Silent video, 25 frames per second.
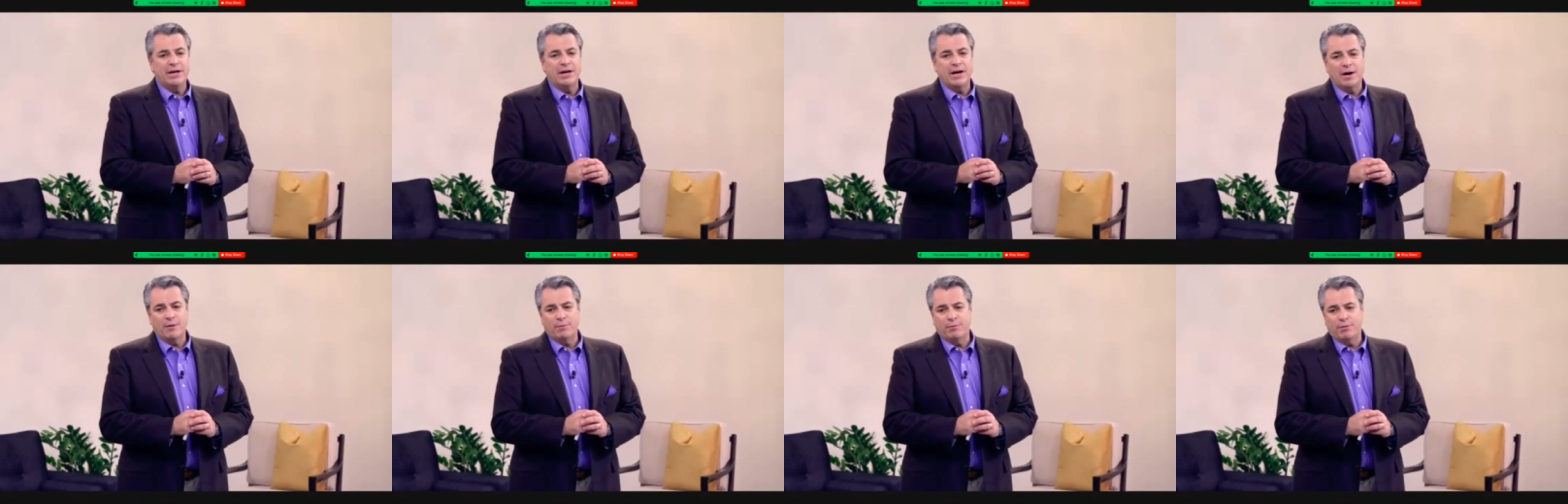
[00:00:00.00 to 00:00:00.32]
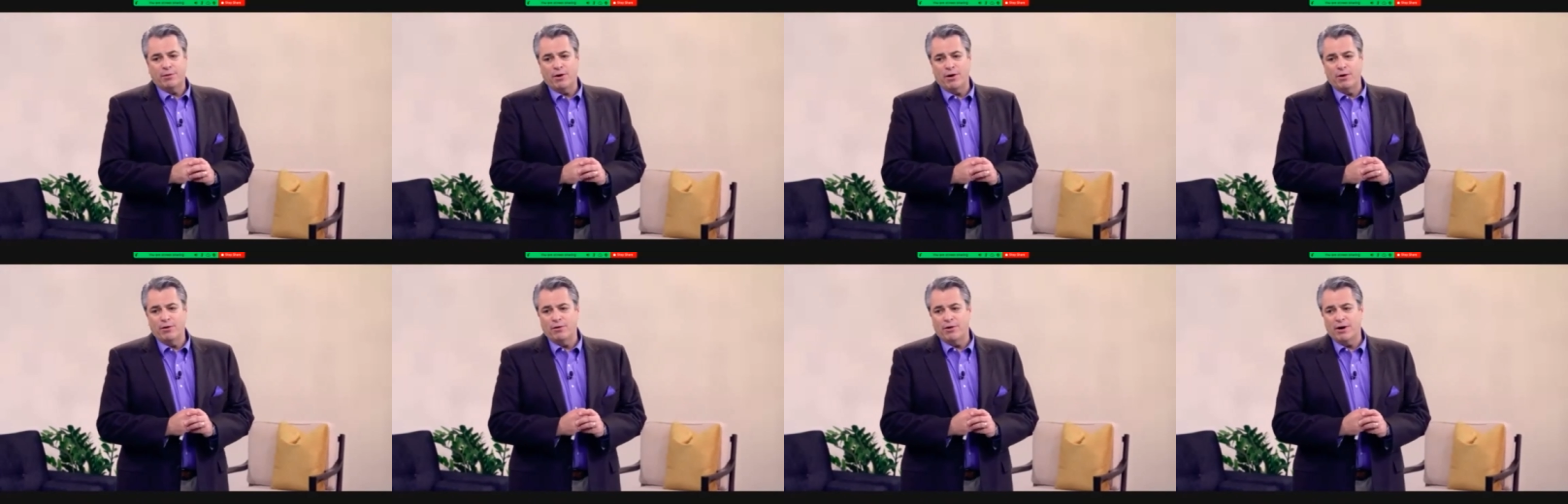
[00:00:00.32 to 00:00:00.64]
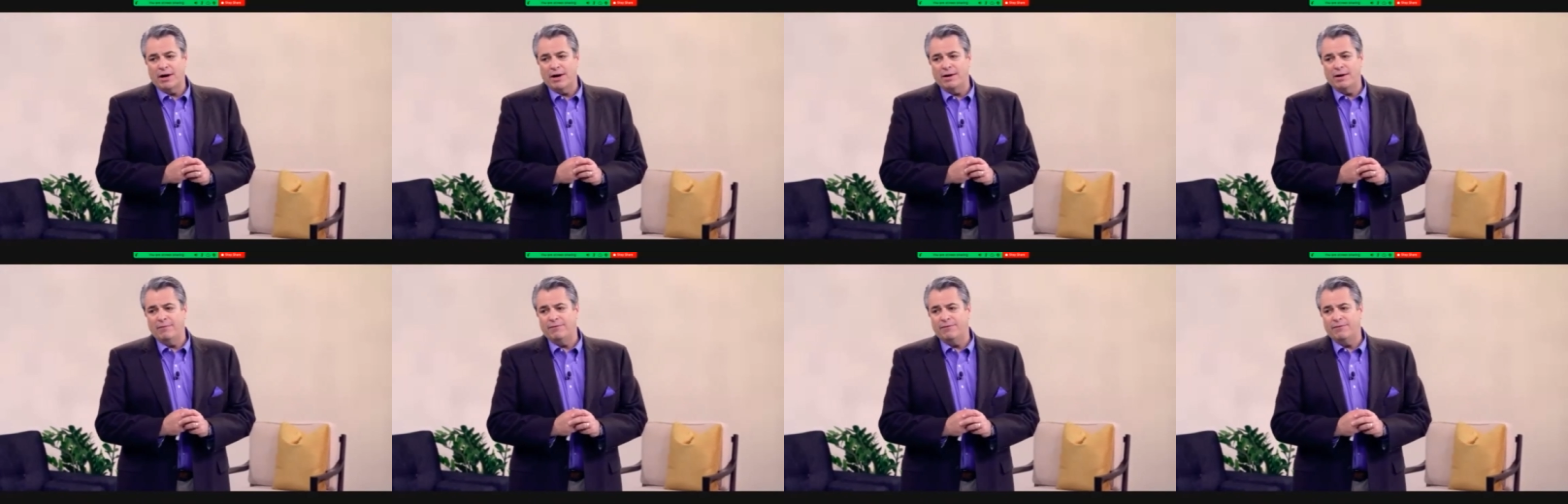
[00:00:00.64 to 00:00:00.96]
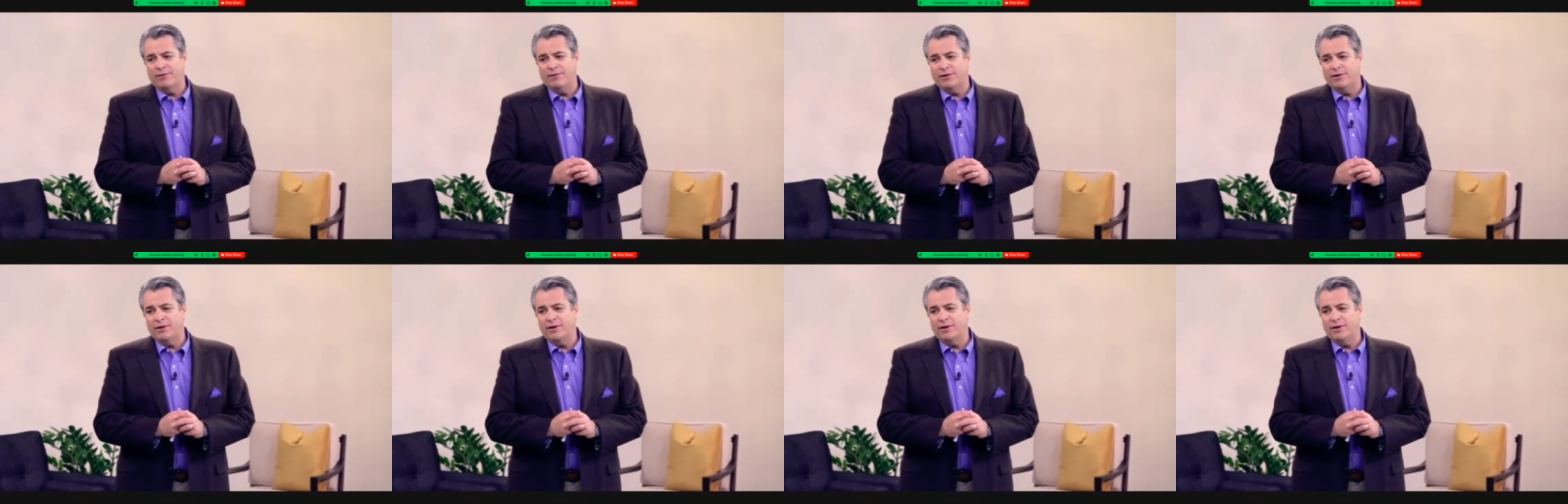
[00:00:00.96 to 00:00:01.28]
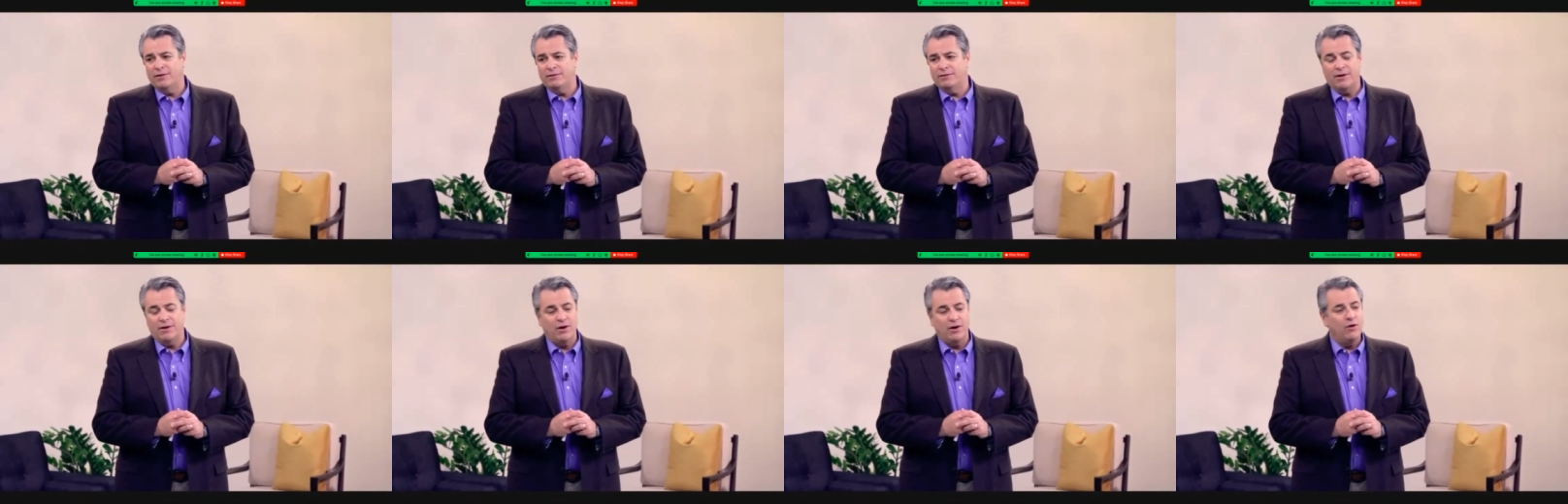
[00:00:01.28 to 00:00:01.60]
in our program
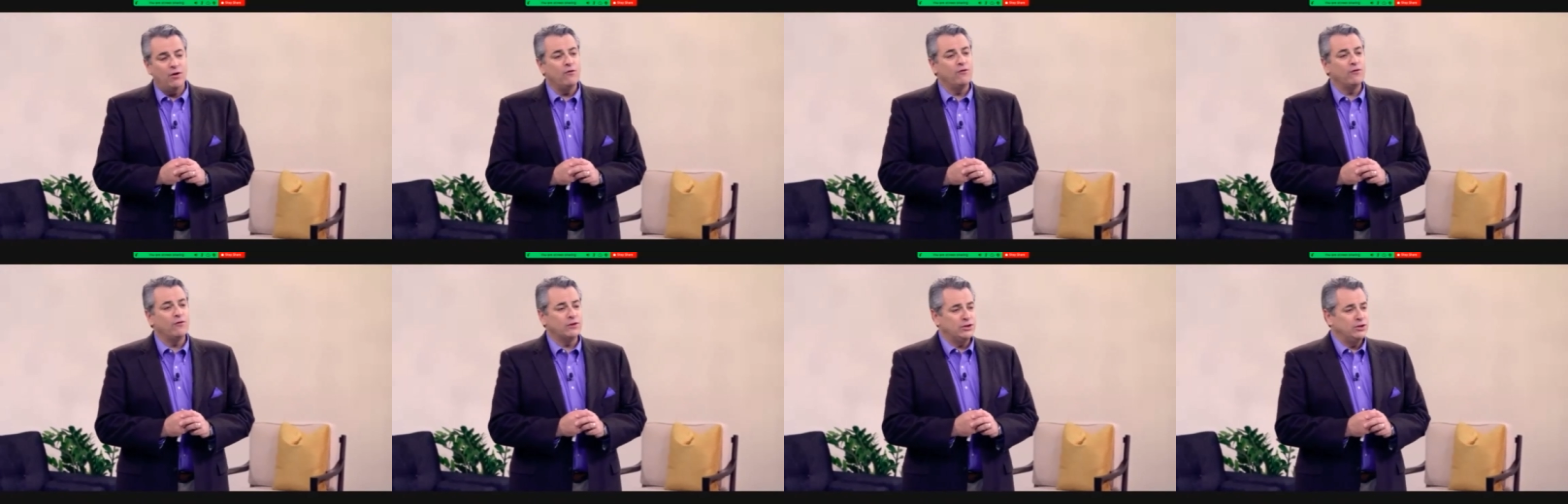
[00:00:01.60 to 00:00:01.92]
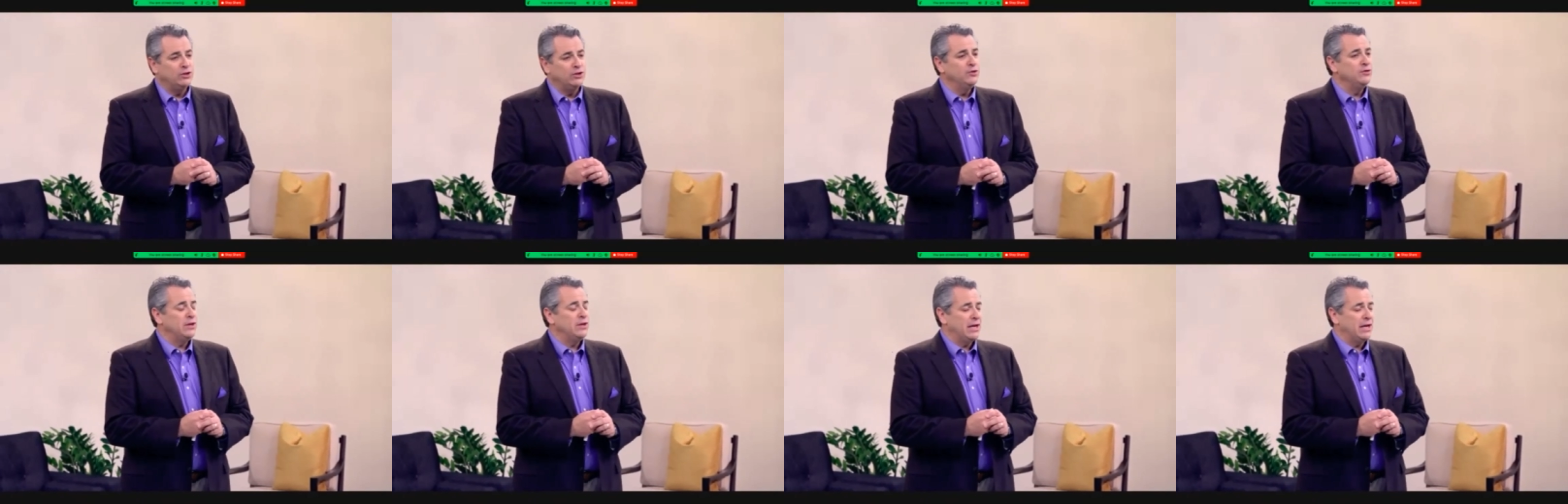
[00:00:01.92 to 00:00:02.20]
for over 2